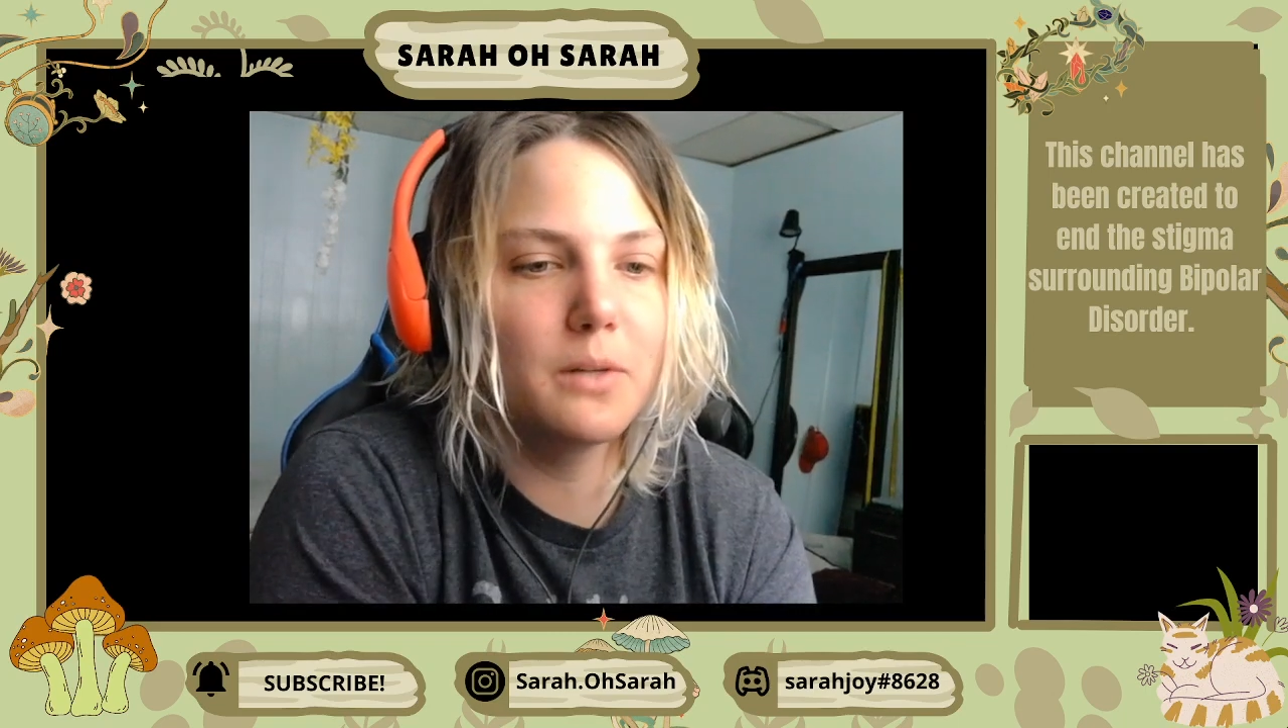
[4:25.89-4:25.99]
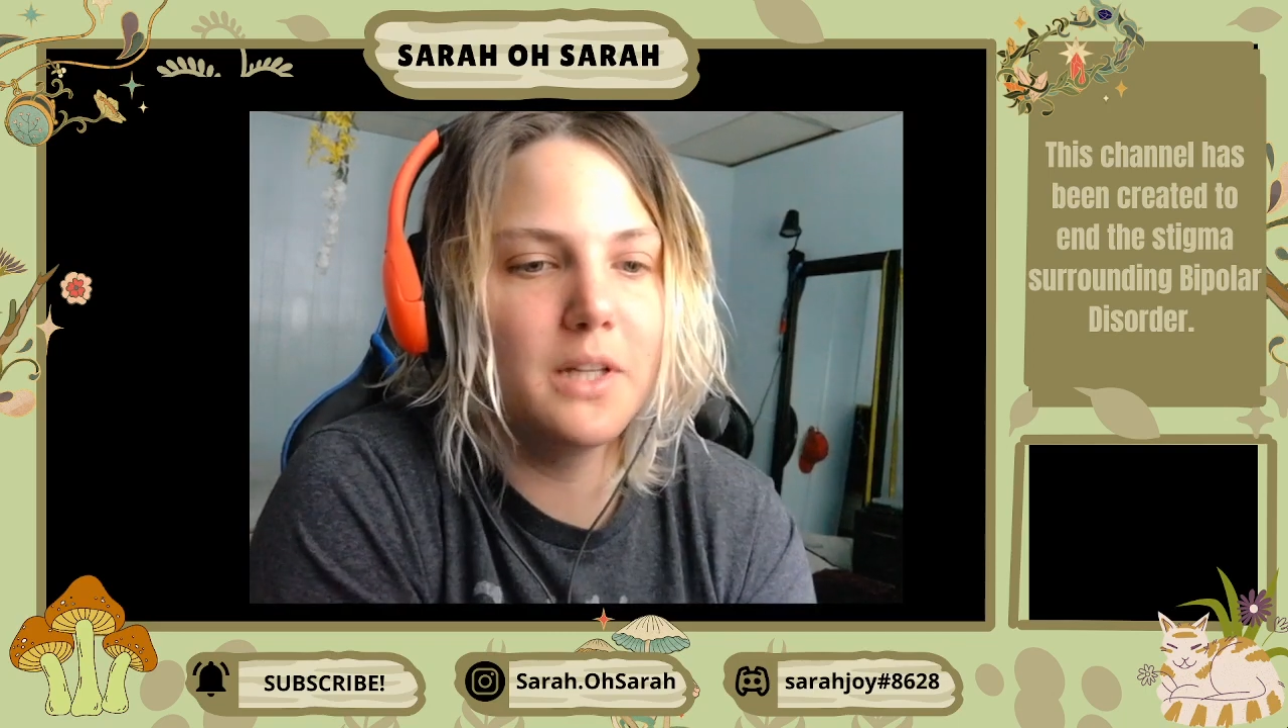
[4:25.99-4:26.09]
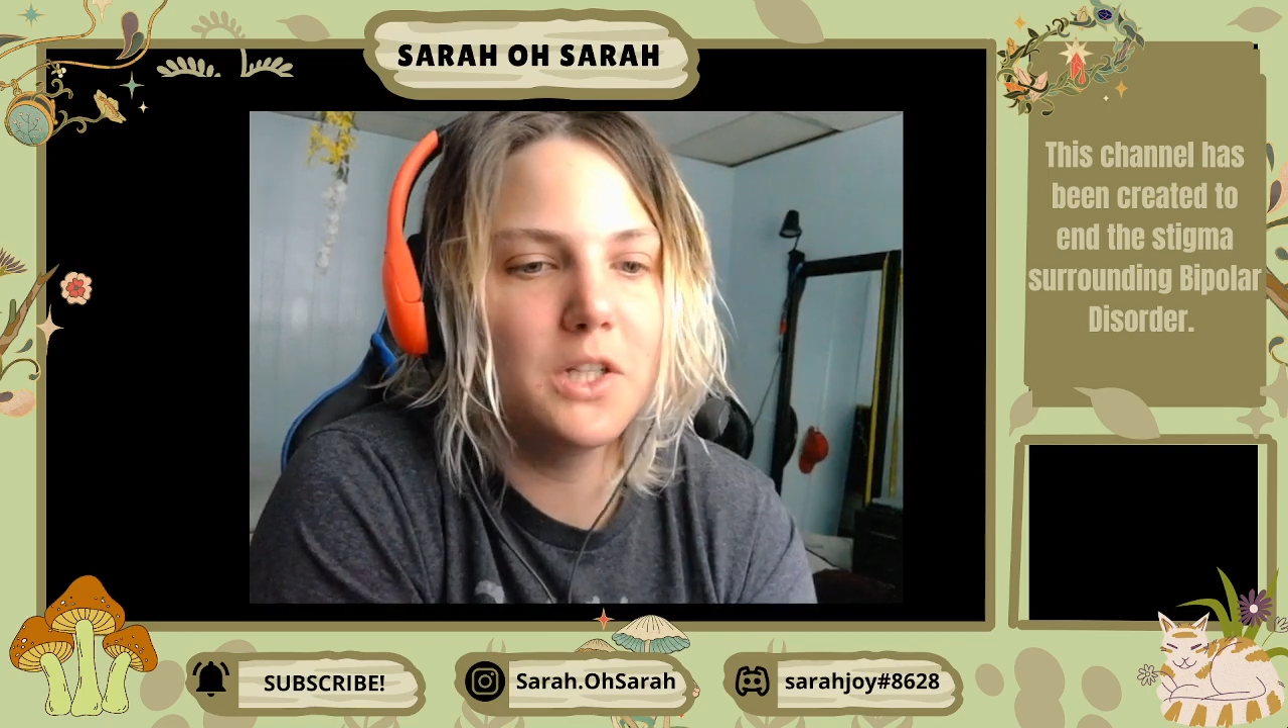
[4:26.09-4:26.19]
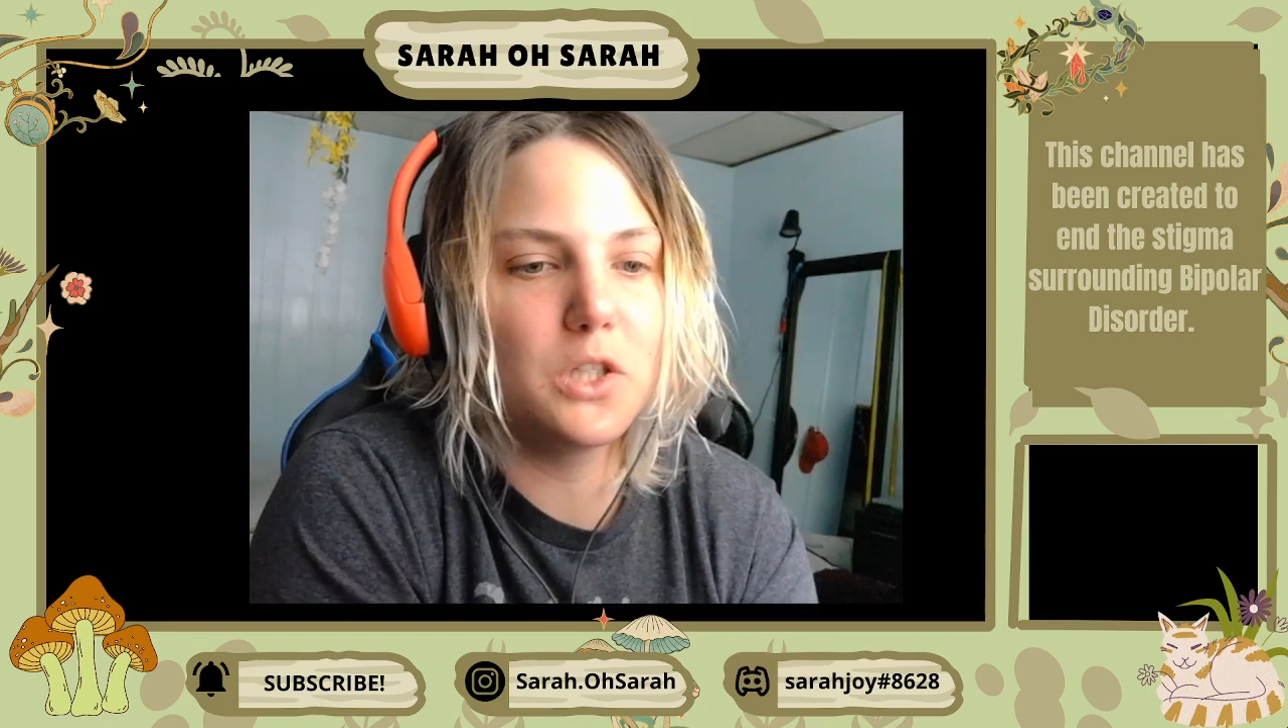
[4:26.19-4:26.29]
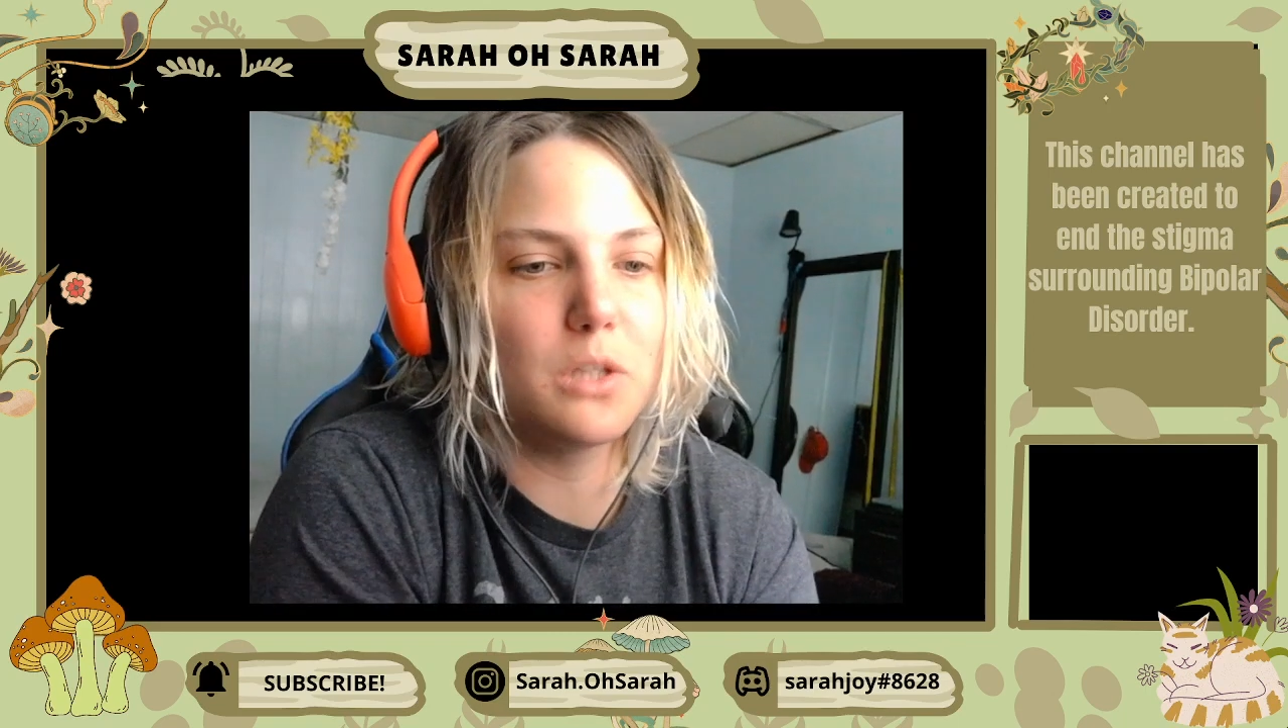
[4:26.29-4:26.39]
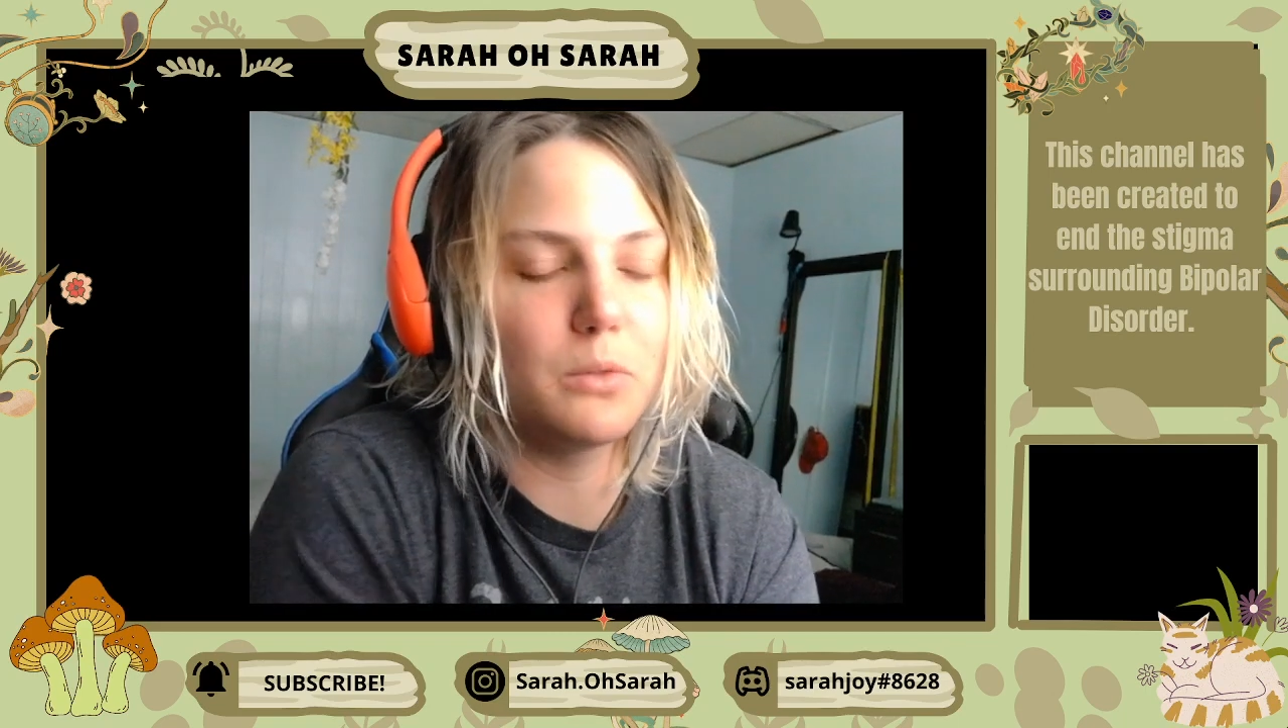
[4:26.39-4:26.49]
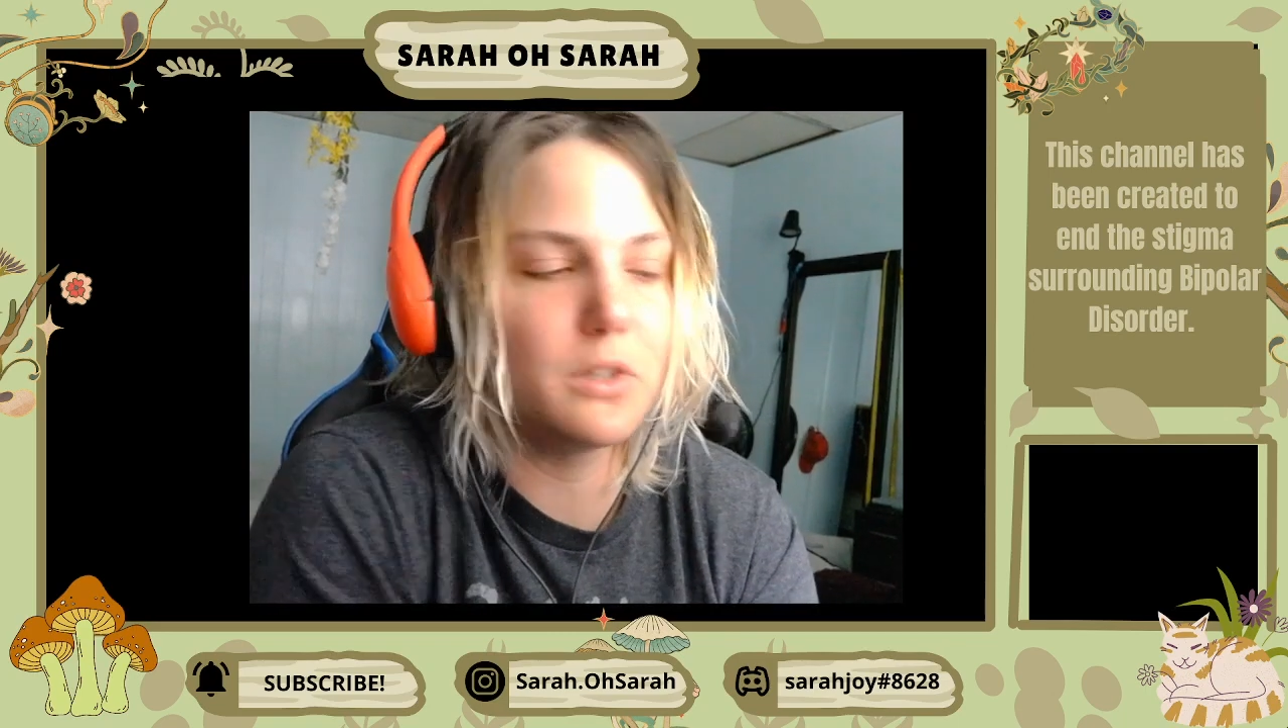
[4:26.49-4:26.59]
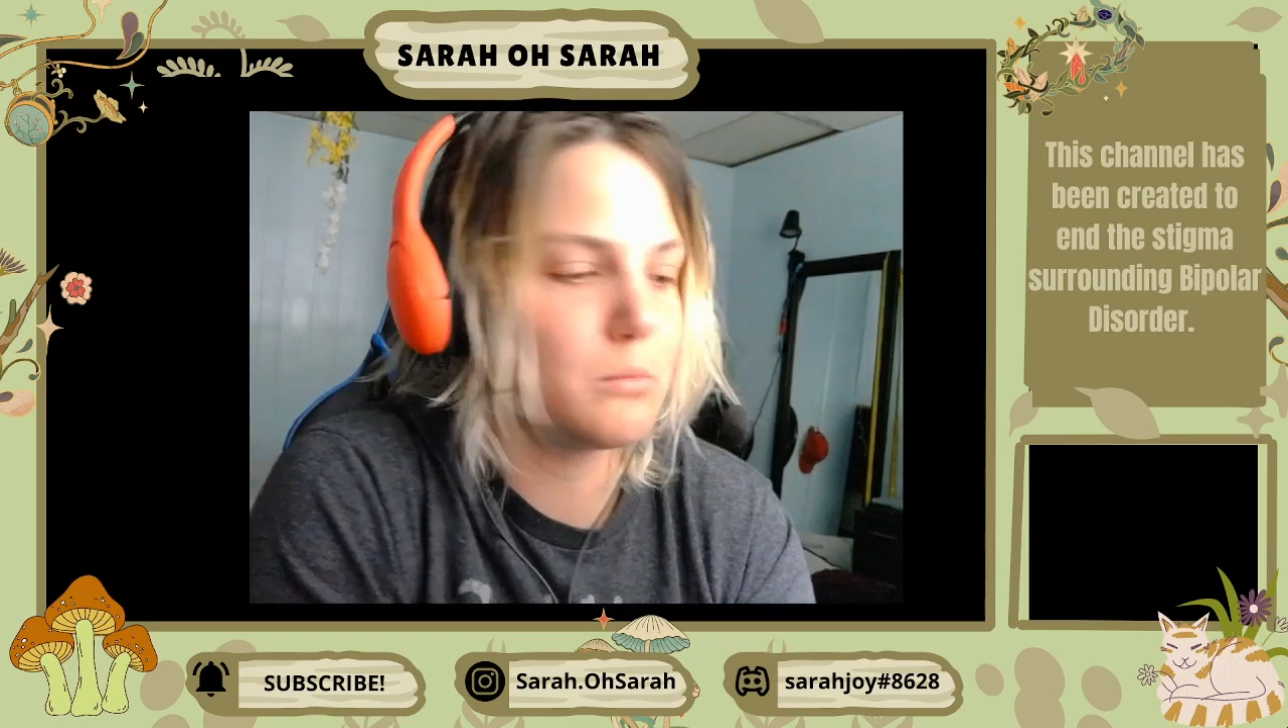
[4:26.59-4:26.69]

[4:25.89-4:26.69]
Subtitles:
relationship with this